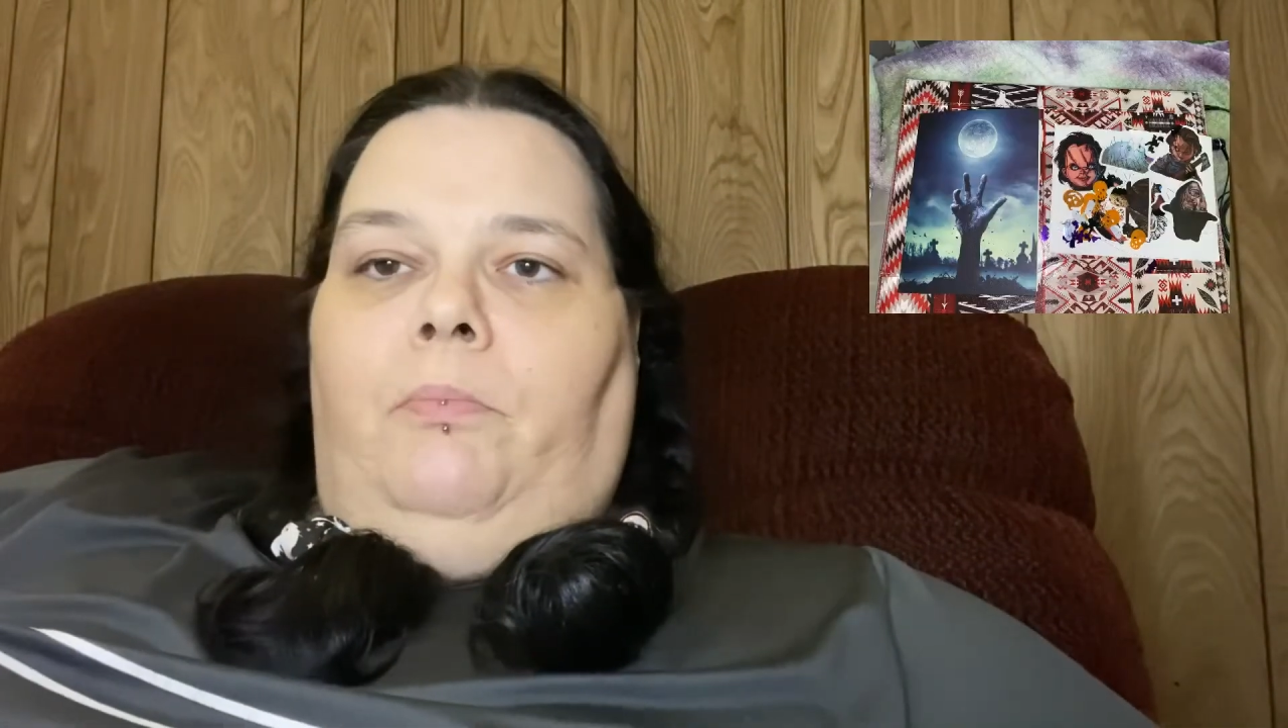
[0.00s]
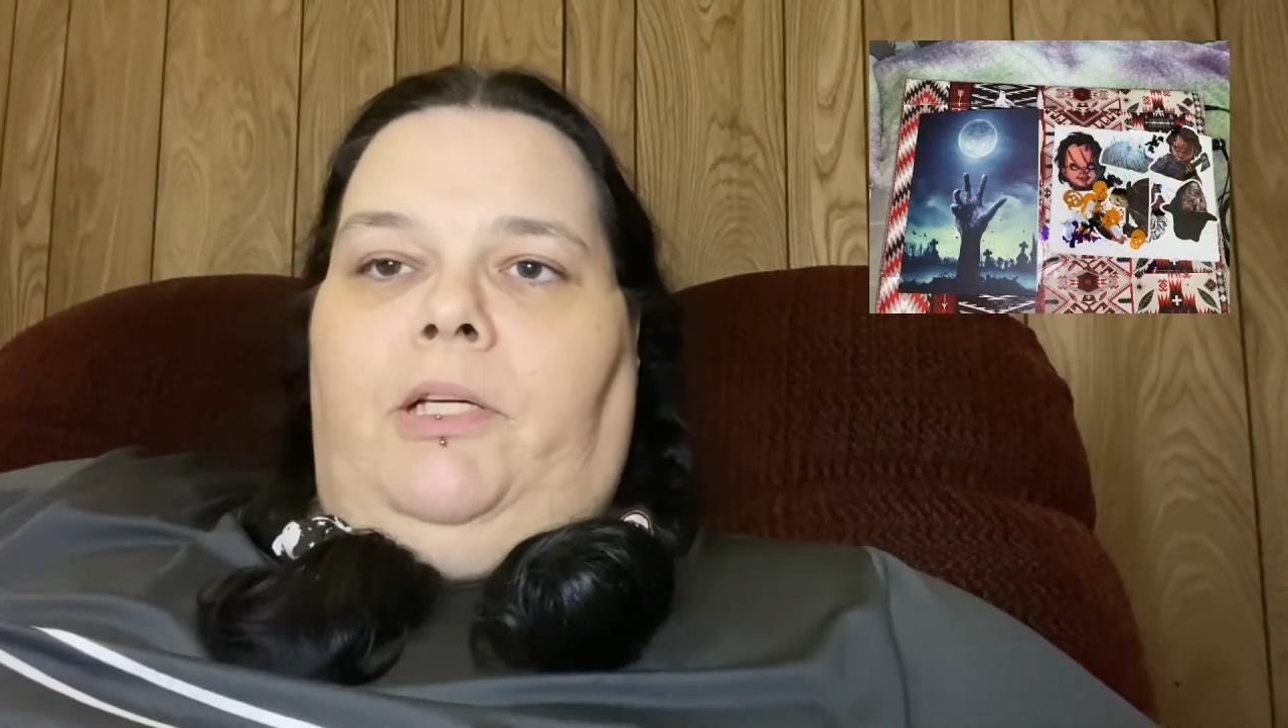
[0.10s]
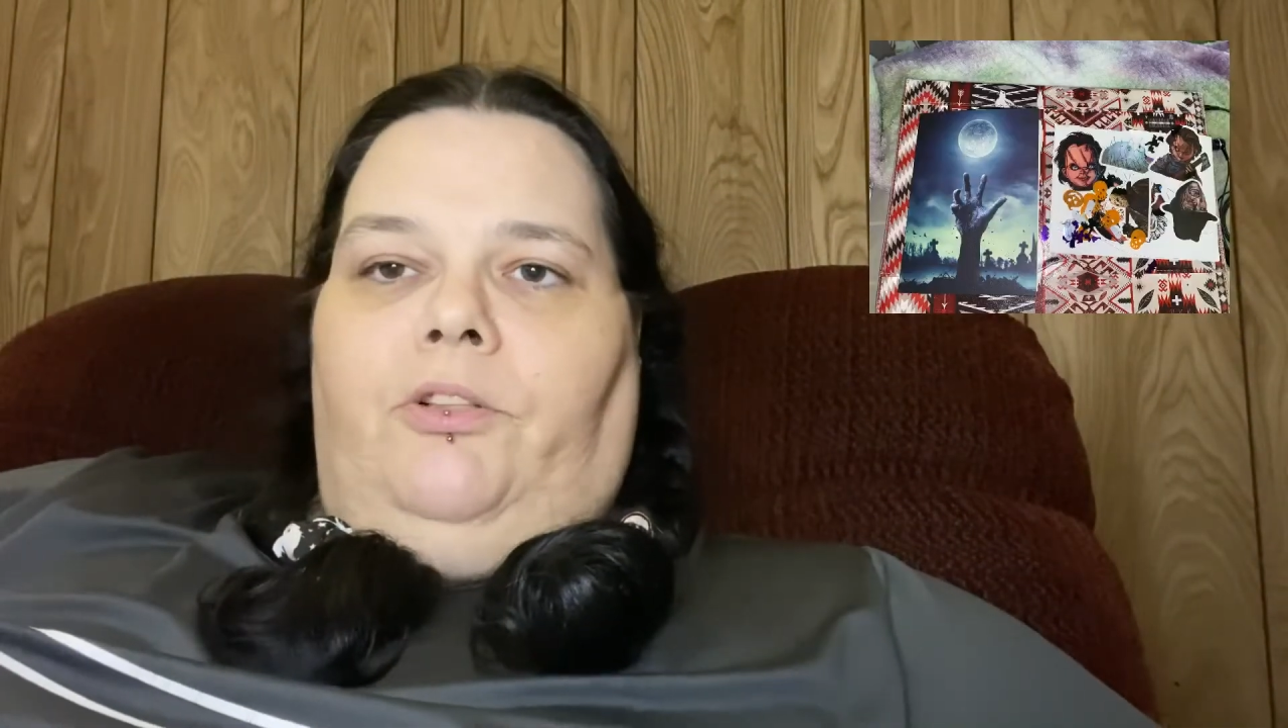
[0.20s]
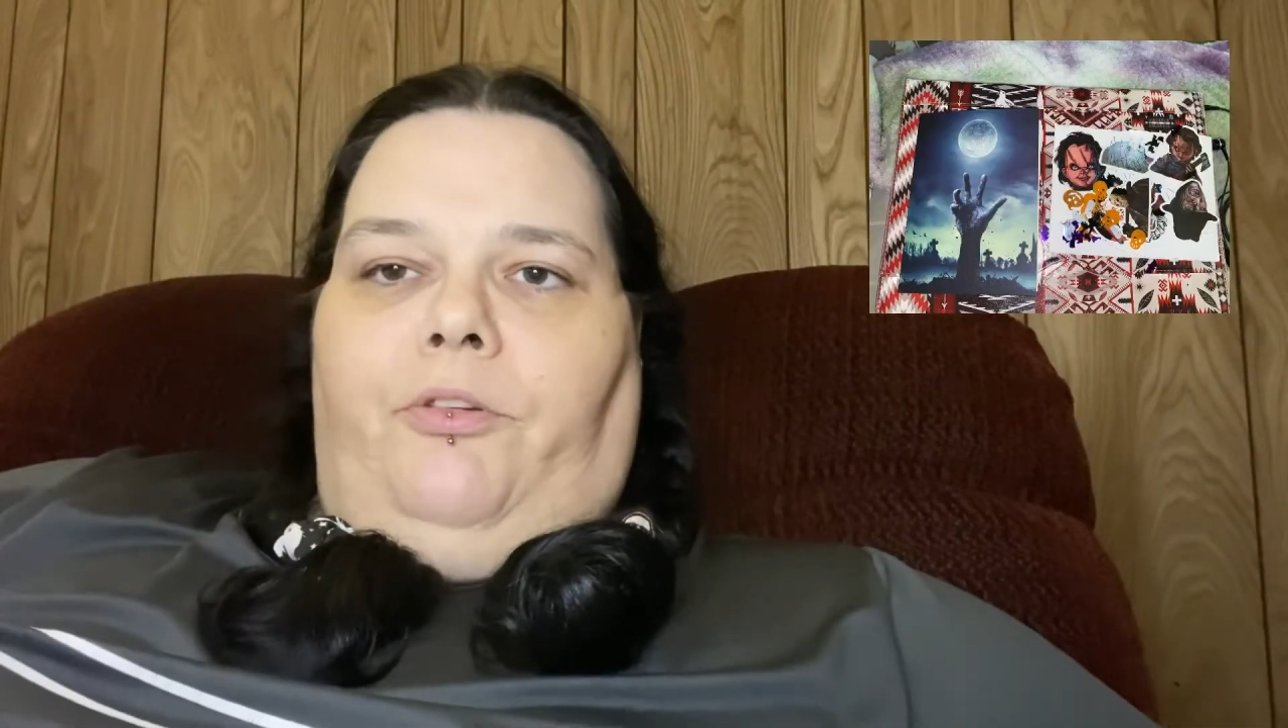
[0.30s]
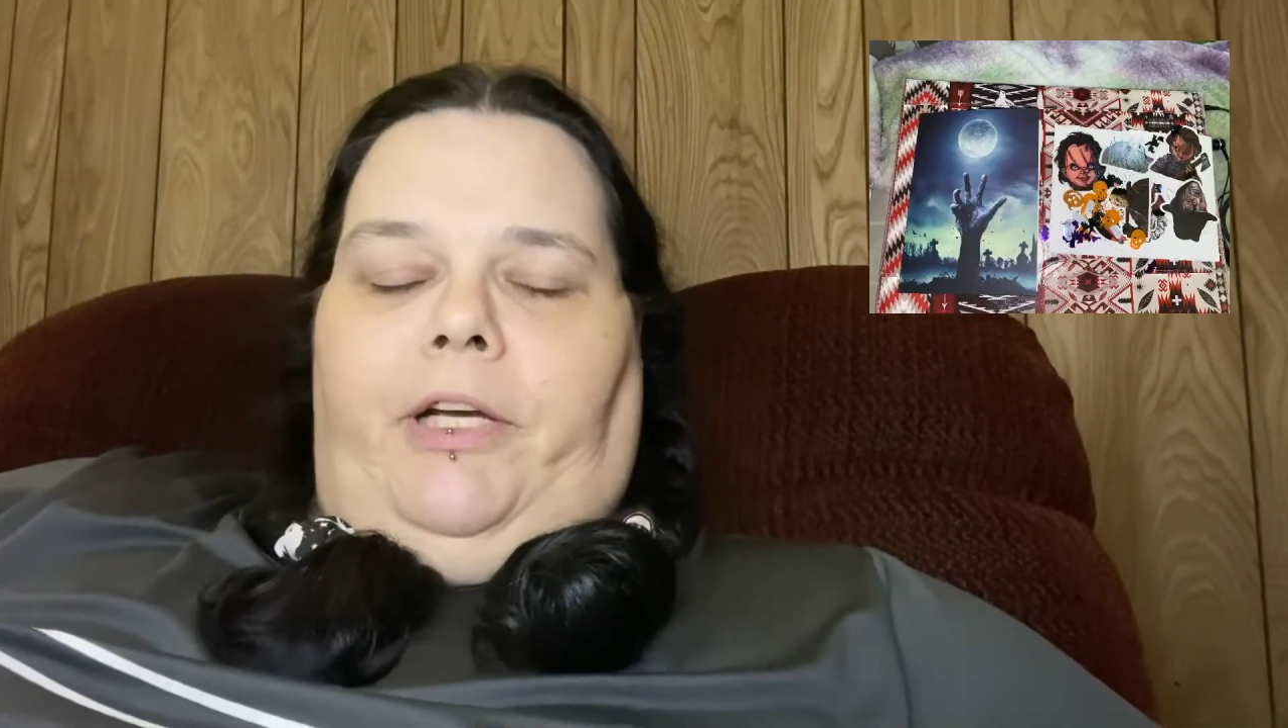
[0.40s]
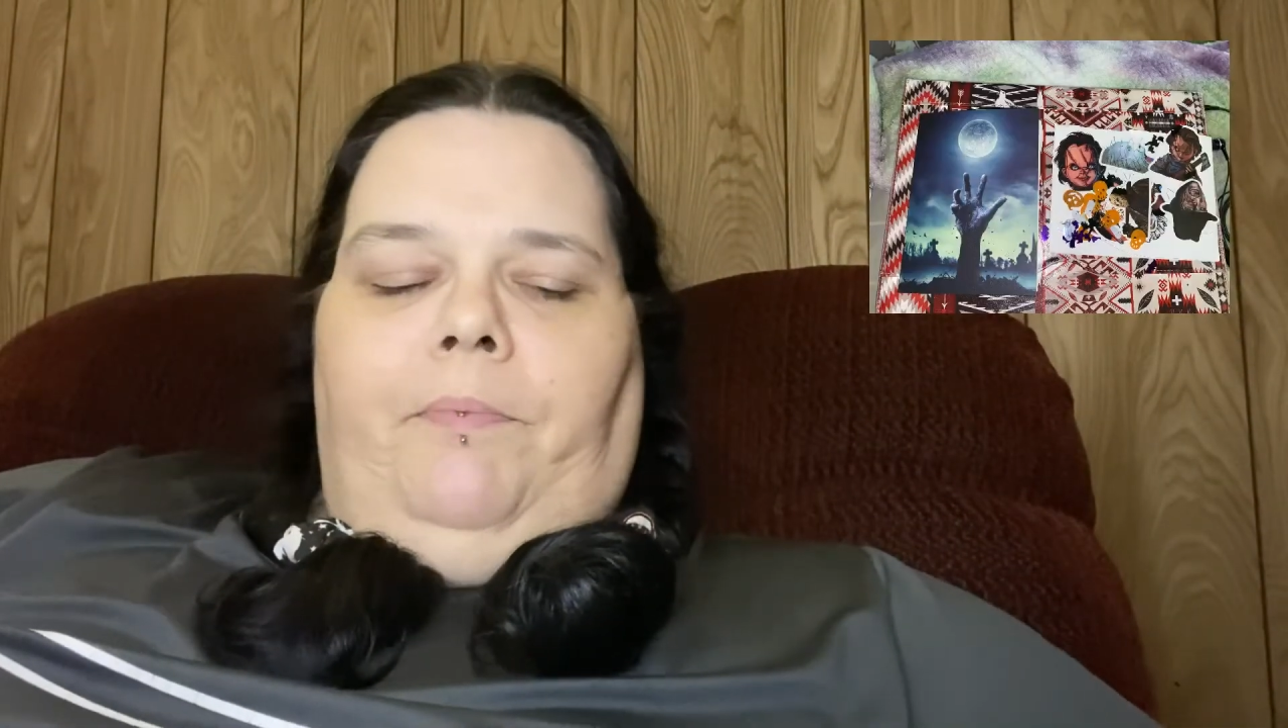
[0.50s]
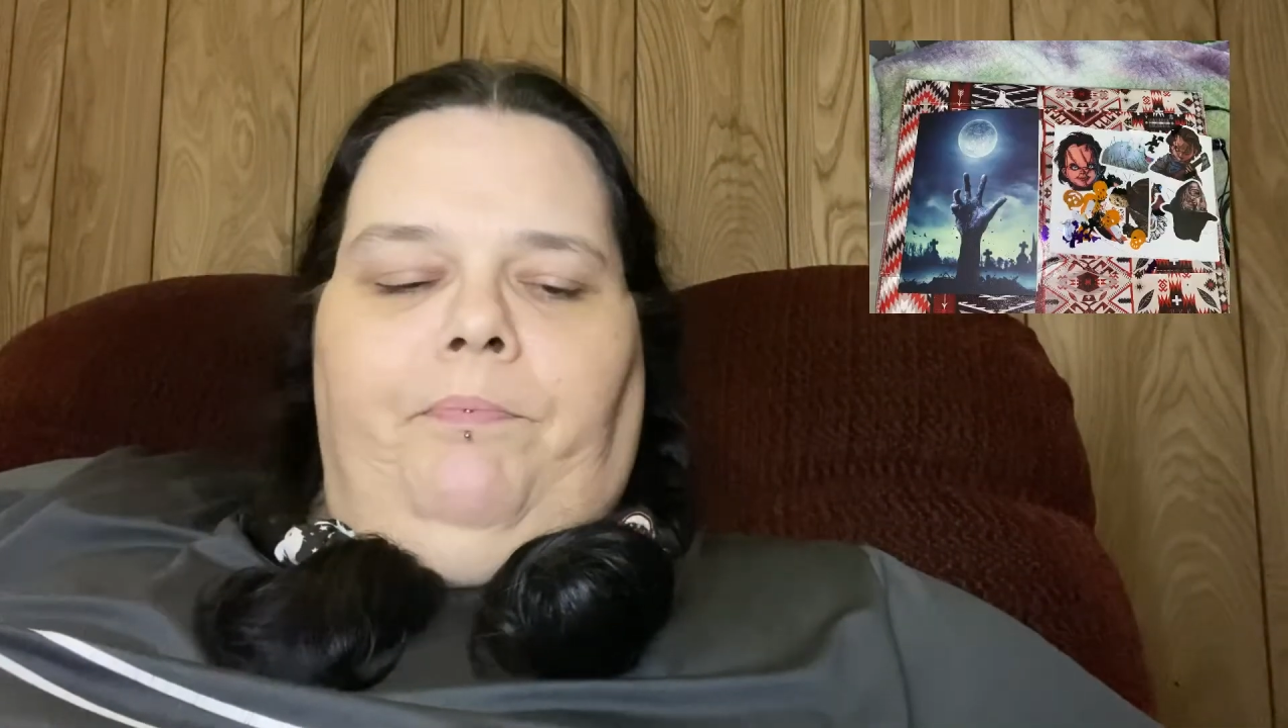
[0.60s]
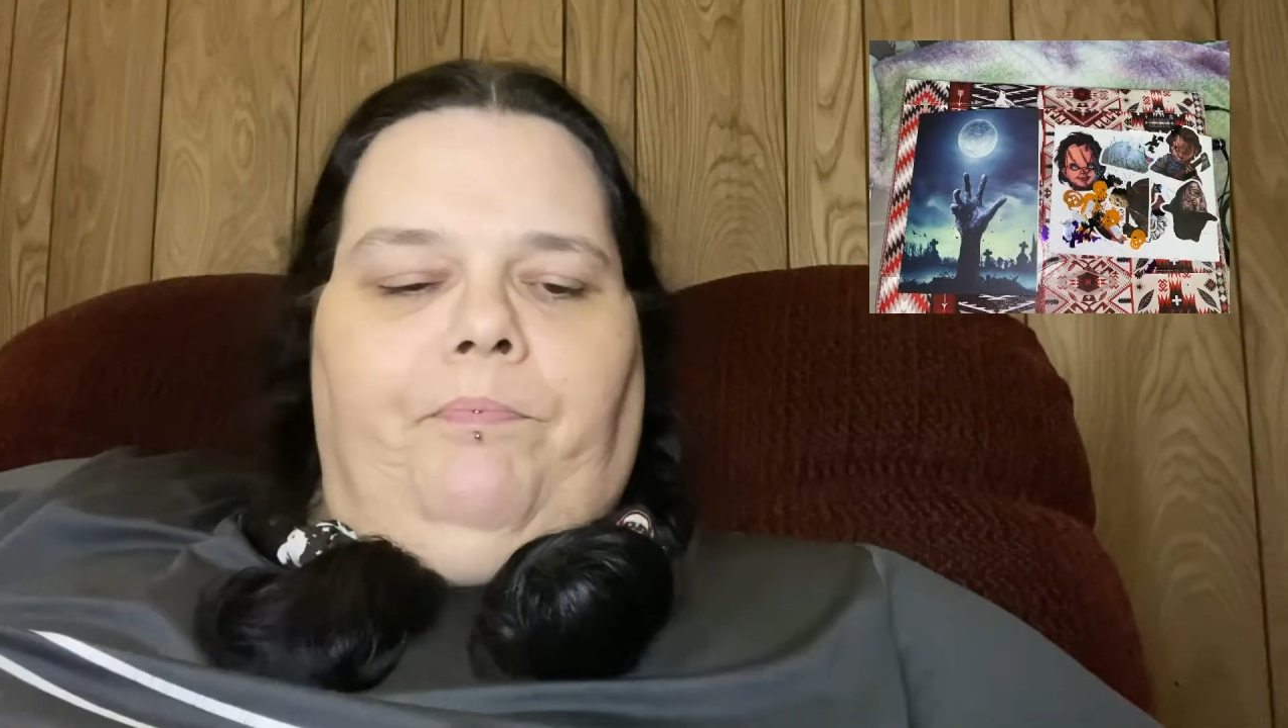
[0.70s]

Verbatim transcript: middle three.